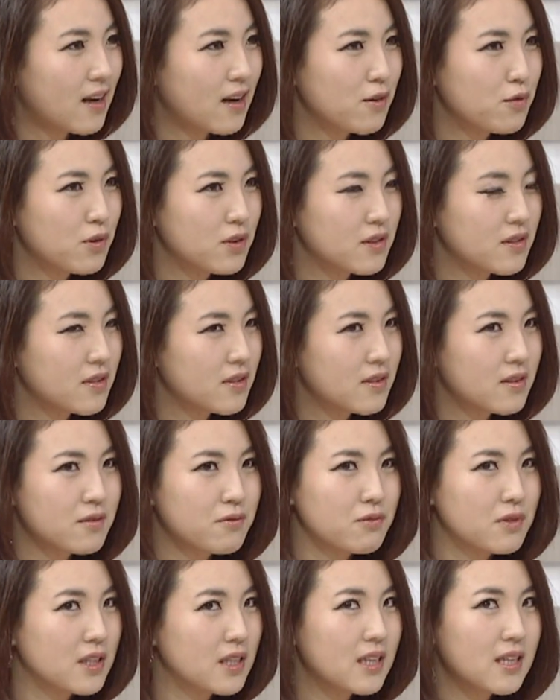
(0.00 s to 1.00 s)
I was just
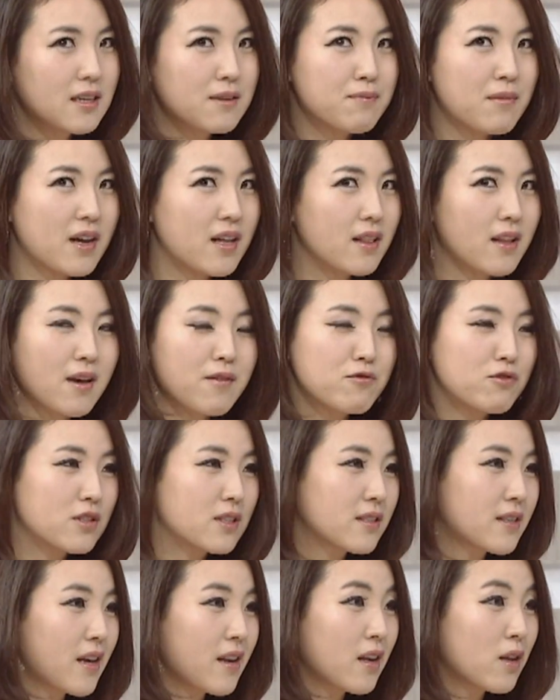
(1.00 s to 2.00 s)
really, my life was
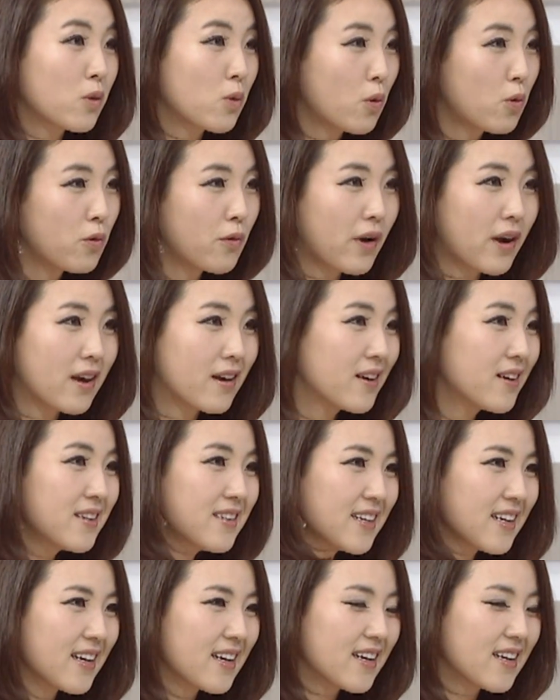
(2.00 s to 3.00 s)
getting nowhere,
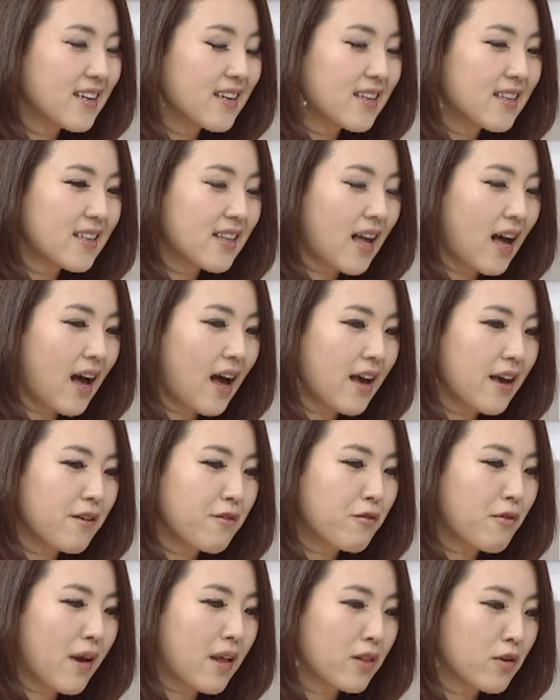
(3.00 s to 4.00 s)
and I
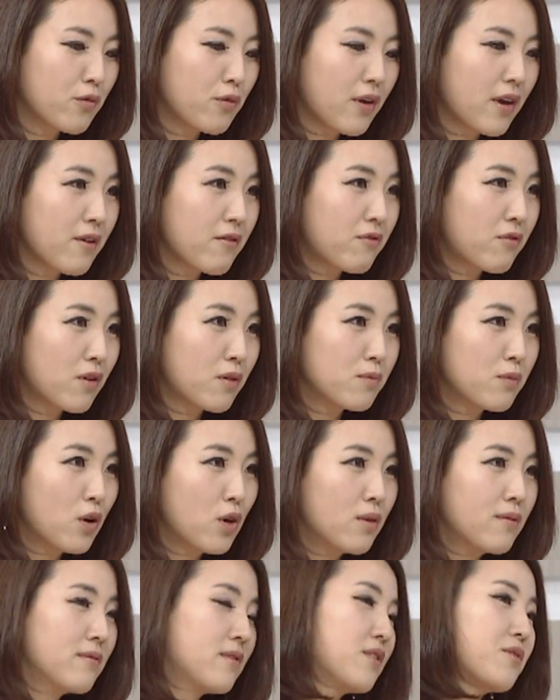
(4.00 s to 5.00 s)
ran away from
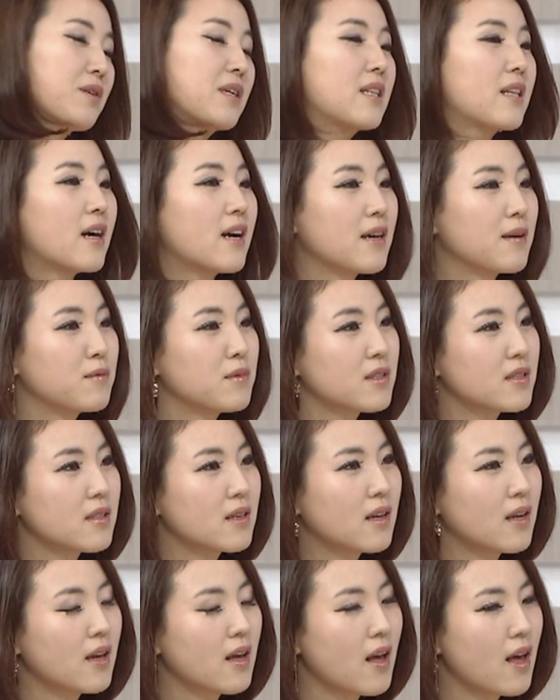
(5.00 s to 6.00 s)
home 3 times.
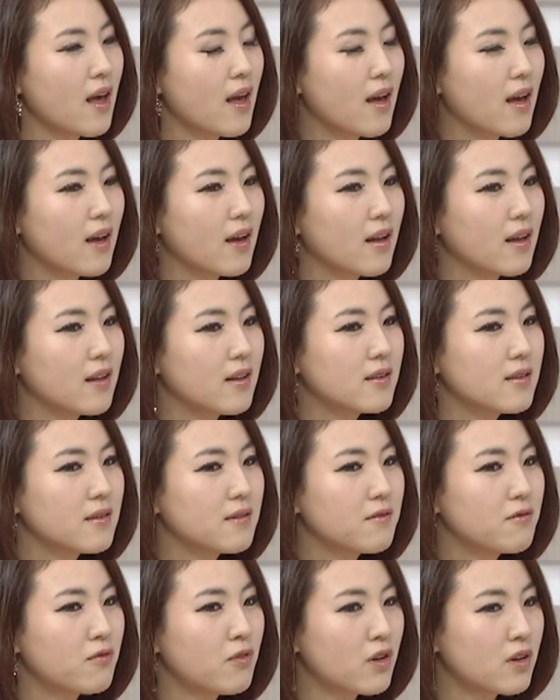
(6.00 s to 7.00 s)

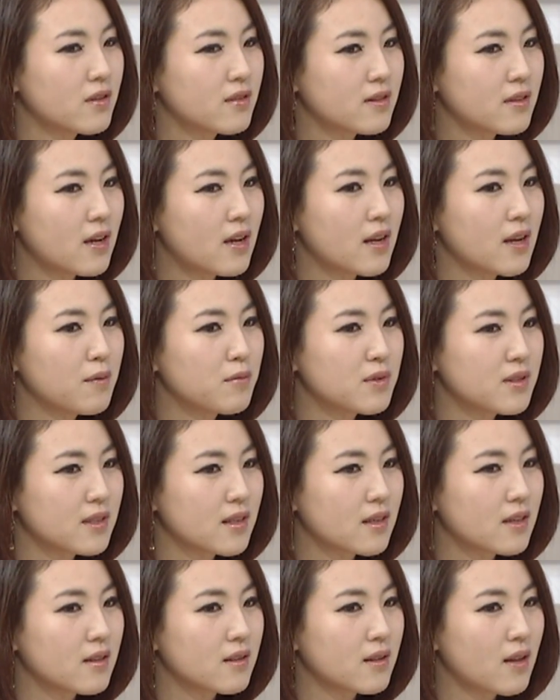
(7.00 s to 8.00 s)
And first time,
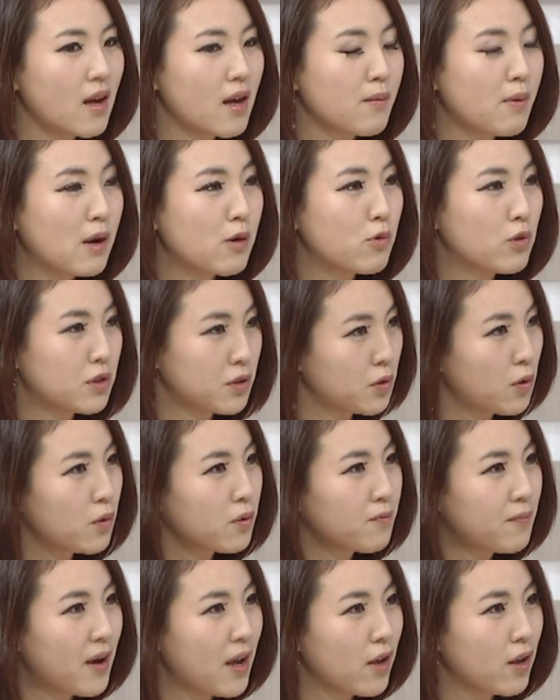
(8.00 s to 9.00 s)
second time, I was
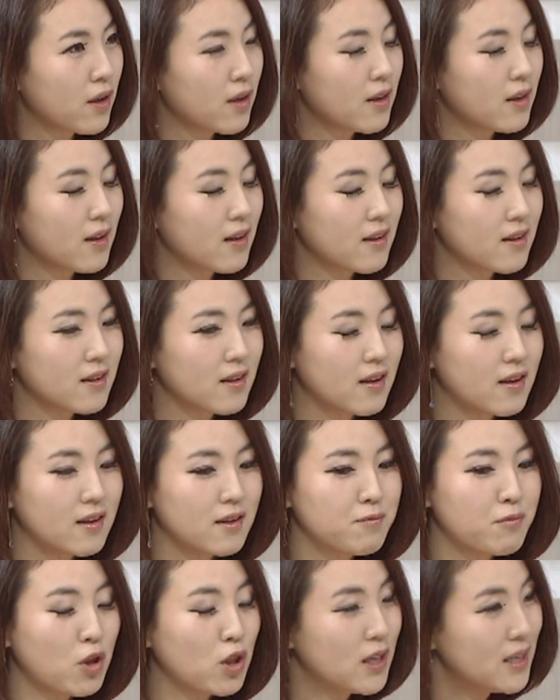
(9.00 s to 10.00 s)
caught by
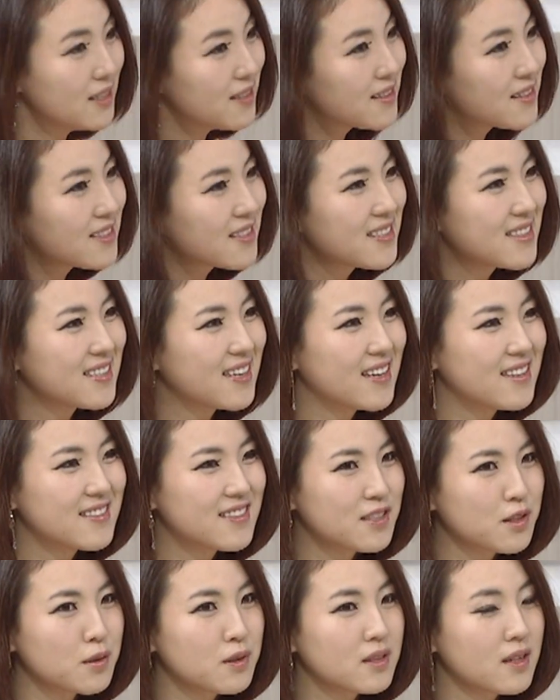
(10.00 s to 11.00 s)
police, and
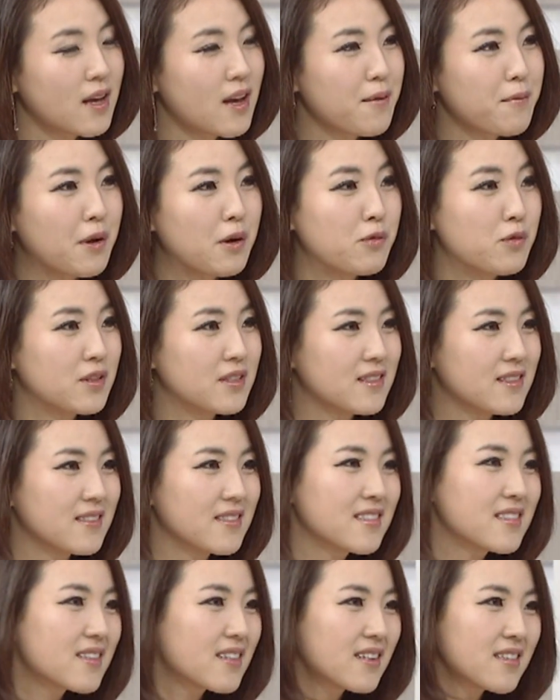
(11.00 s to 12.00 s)
third time I
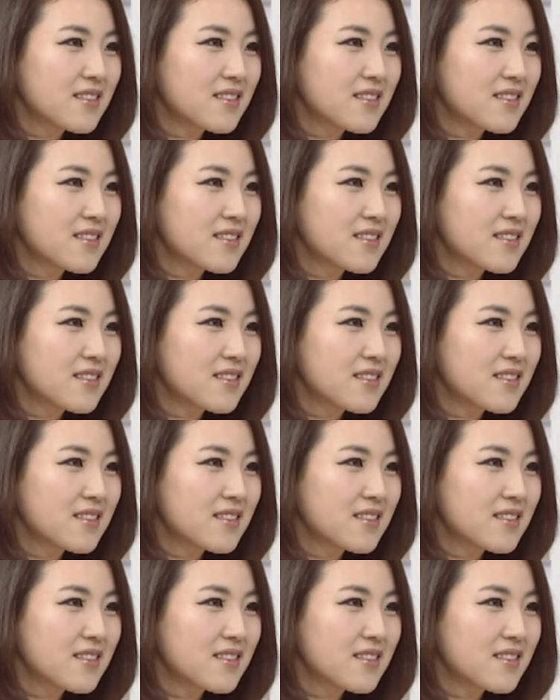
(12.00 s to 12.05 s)
wasn't.